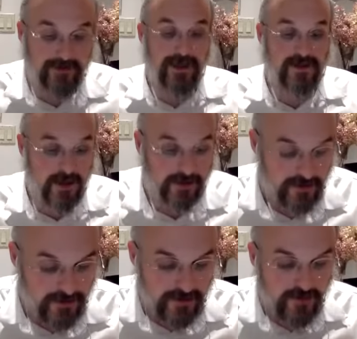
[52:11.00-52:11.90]
to last line.
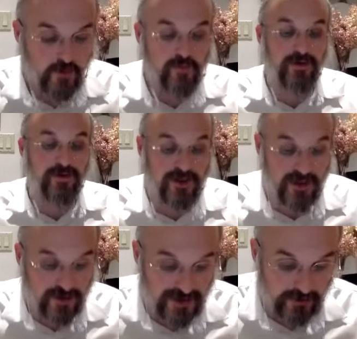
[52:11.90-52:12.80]
With Mikdash,
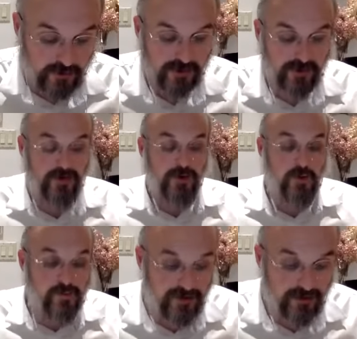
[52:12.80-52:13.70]
second word.
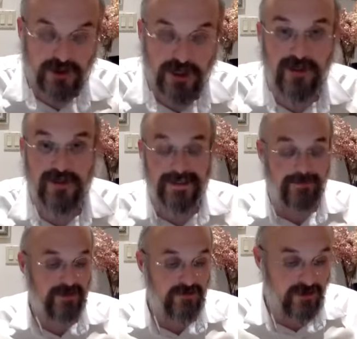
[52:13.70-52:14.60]
With Mikdasheni, second
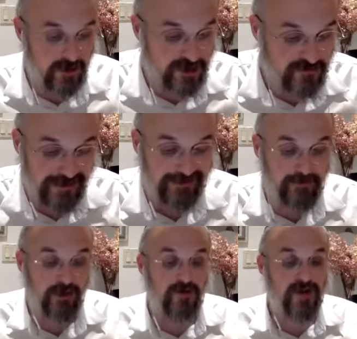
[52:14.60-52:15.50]
base of Midrash, my time
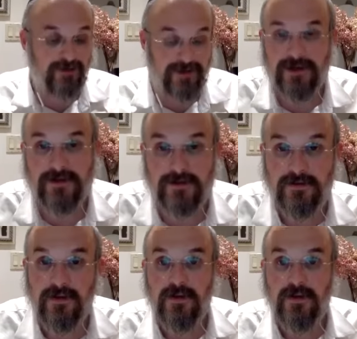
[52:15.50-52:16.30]
with the the Amatraxin.